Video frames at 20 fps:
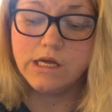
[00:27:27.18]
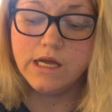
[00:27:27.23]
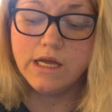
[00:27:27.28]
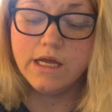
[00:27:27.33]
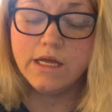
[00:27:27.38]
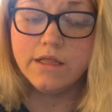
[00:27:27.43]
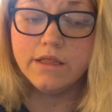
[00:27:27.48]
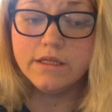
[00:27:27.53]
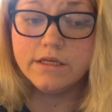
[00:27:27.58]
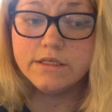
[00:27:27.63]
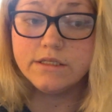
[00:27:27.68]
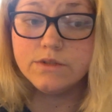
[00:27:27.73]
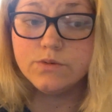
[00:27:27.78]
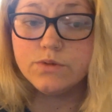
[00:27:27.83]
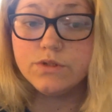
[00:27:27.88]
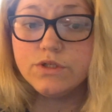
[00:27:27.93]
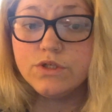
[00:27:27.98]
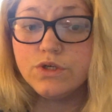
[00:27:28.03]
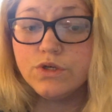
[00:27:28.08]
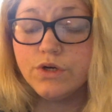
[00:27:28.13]
And this
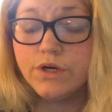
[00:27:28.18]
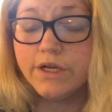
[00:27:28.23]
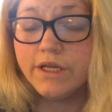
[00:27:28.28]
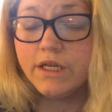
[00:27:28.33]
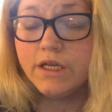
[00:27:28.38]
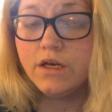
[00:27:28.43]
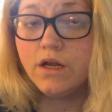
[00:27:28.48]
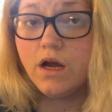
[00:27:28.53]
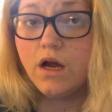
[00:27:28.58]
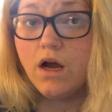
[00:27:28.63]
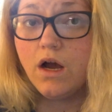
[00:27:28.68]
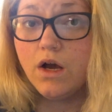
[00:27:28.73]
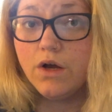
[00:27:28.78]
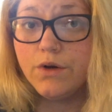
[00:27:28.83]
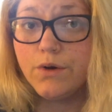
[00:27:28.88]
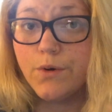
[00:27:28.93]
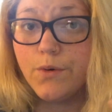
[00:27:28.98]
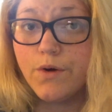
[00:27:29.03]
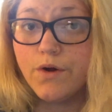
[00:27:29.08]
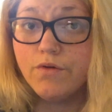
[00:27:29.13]
was during an
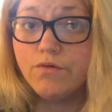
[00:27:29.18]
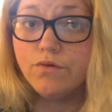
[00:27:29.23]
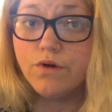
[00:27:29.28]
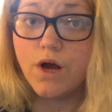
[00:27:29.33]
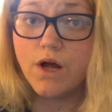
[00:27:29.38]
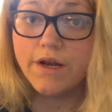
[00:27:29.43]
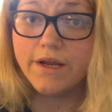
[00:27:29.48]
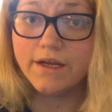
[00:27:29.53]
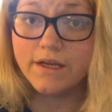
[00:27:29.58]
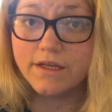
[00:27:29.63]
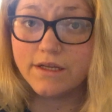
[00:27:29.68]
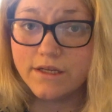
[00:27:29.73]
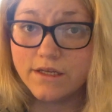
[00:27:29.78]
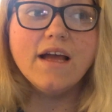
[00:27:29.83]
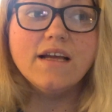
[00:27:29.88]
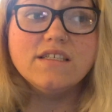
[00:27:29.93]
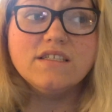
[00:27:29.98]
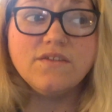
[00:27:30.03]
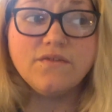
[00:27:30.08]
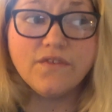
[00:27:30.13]
autoerotic
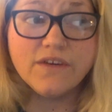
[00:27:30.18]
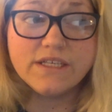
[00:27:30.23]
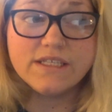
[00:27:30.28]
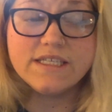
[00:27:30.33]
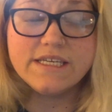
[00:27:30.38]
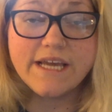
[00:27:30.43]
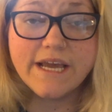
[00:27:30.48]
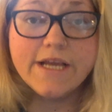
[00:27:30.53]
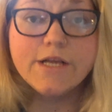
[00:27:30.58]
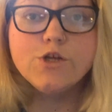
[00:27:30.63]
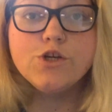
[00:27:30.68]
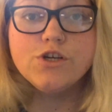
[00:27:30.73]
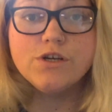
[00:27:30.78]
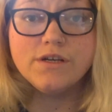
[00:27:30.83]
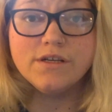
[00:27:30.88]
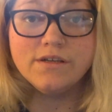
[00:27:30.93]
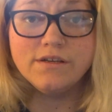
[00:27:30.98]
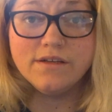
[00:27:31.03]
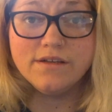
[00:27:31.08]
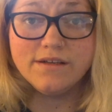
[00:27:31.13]

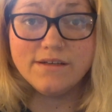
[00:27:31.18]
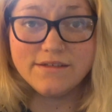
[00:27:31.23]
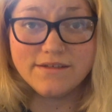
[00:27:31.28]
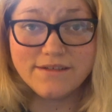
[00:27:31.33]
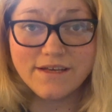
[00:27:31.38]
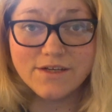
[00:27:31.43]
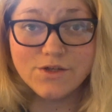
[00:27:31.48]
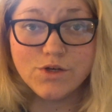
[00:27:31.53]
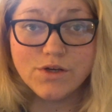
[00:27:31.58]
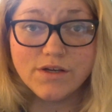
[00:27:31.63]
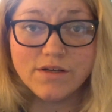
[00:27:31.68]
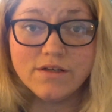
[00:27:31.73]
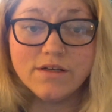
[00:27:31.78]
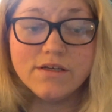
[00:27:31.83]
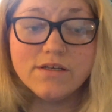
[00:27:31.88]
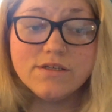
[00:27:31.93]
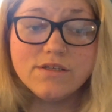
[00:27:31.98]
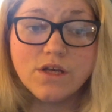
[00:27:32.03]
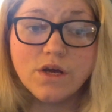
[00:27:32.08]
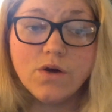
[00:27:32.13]
asphyxiation session.
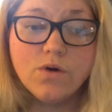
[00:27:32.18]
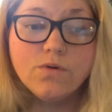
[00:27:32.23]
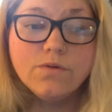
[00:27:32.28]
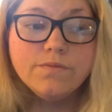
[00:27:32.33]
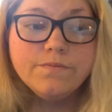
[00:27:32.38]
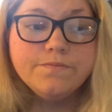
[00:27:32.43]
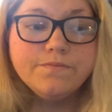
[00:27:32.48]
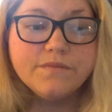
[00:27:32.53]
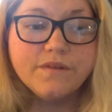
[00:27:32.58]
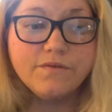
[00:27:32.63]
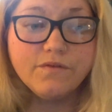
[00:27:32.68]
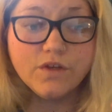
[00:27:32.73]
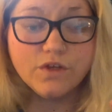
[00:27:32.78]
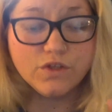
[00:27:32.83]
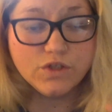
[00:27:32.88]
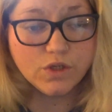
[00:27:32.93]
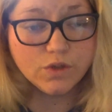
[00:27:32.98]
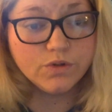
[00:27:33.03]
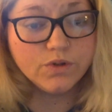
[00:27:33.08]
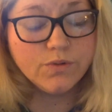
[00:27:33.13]
So if you
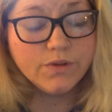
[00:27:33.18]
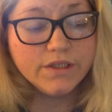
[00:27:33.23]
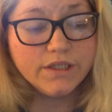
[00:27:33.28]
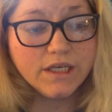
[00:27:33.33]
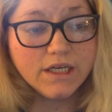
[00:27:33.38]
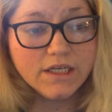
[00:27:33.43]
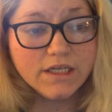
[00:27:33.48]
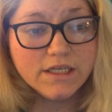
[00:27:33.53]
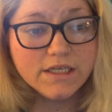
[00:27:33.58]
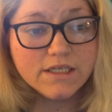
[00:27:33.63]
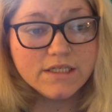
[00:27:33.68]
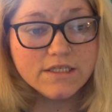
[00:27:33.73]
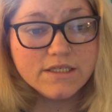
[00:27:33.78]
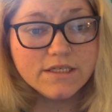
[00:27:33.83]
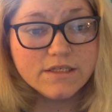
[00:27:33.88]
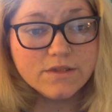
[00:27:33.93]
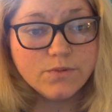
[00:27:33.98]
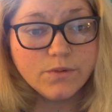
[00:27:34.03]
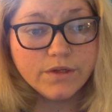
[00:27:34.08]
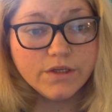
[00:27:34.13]
don't know what that is,
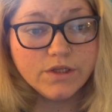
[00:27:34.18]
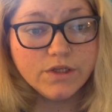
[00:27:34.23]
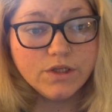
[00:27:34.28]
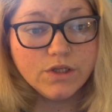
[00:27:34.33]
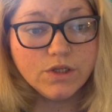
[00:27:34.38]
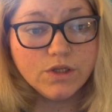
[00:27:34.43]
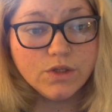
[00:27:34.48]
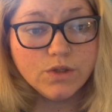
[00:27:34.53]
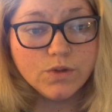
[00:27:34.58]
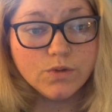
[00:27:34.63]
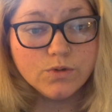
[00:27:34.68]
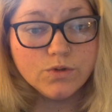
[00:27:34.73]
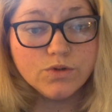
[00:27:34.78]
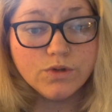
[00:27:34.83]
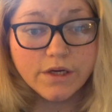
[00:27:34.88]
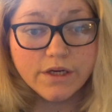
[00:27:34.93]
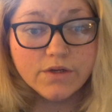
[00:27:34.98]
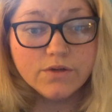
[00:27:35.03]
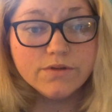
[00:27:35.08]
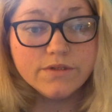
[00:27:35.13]
it's when you
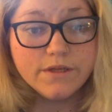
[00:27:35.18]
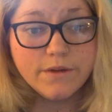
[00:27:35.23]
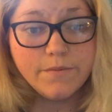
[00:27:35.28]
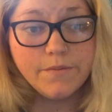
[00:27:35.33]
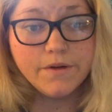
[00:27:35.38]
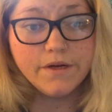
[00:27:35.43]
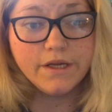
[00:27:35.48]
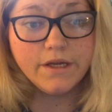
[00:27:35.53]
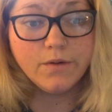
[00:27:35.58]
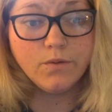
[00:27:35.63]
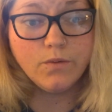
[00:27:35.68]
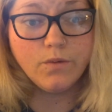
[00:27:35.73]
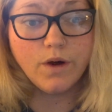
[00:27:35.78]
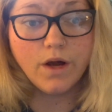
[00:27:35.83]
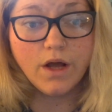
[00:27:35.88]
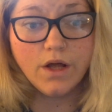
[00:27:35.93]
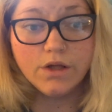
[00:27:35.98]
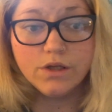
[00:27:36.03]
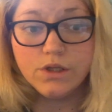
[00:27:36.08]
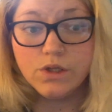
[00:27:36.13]
strangle somebody
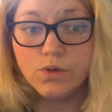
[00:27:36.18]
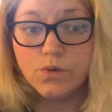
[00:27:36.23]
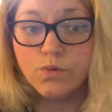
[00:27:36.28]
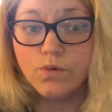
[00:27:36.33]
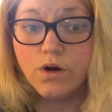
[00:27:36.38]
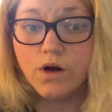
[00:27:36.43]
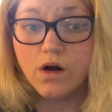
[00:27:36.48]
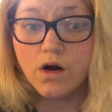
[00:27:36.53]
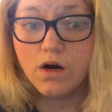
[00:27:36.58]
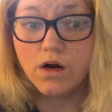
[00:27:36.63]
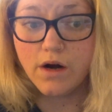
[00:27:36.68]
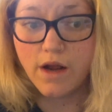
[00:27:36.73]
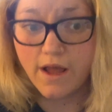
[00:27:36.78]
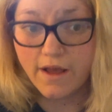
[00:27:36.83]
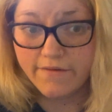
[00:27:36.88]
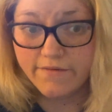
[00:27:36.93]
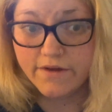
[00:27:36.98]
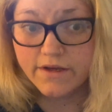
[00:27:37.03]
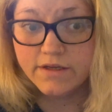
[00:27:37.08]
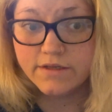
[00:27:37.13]
while you are
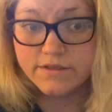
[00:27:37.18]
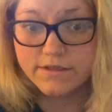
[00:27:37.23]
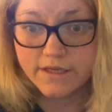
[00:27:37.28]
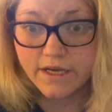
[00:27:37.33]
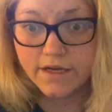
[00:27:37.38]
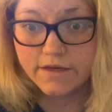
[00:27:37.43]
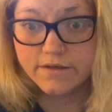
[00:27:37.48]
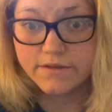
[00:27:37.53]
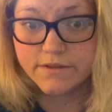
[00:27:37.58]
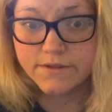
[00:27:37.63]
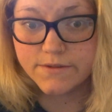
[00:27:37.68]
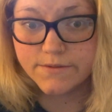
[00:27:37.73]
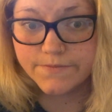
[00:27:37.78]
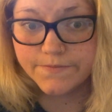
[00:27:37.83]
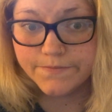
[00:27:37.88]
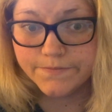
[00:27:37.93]
having sex.